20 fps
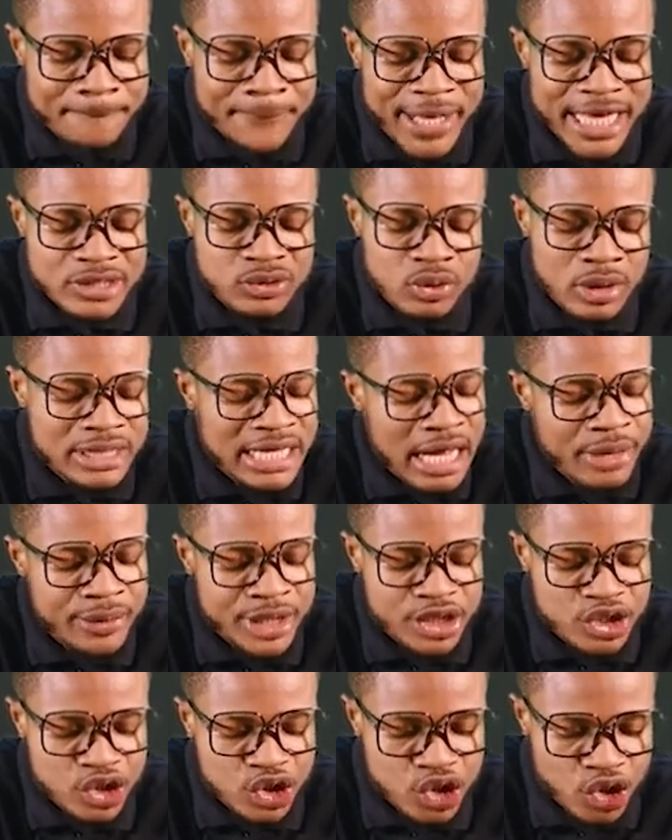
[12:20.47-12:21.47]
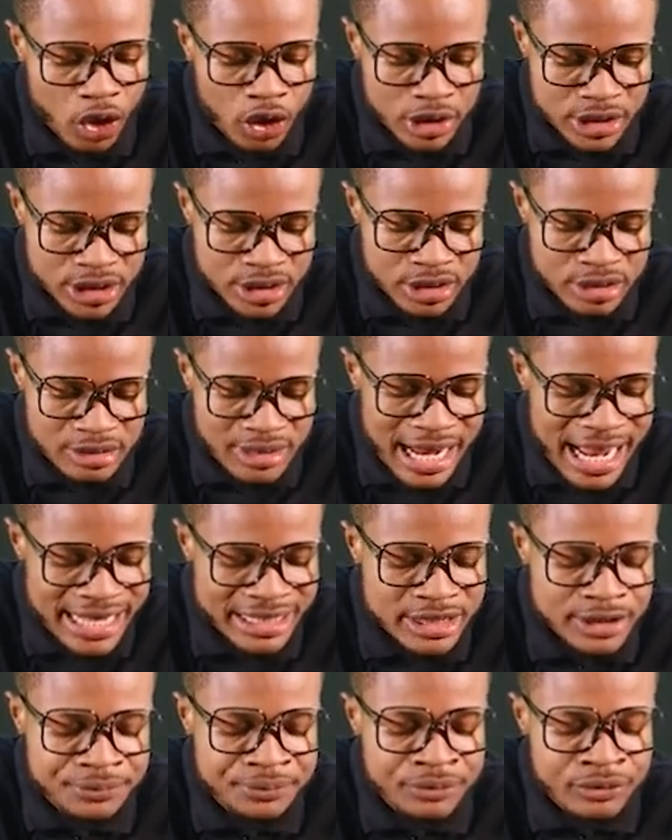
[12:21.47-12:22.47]
password name is John,
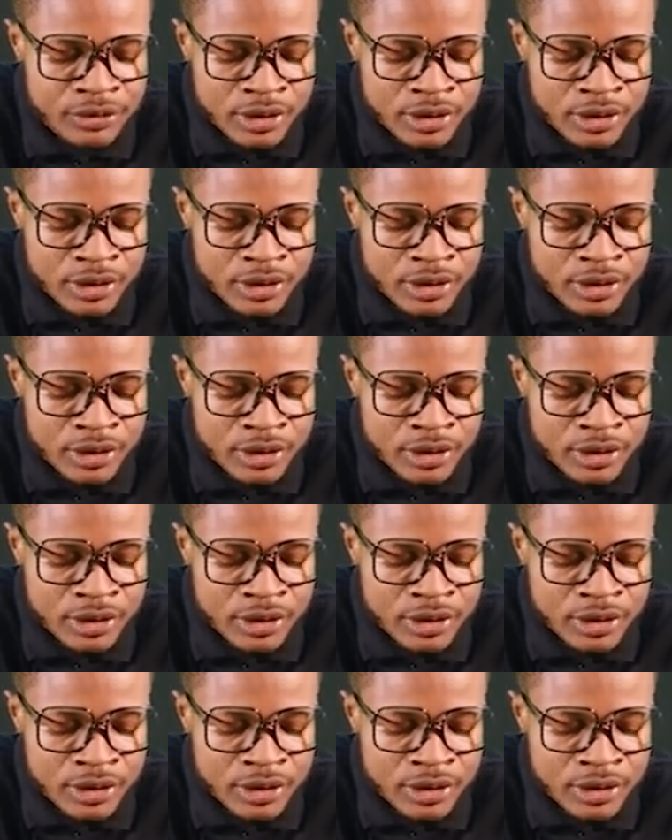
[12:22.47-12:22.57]
right?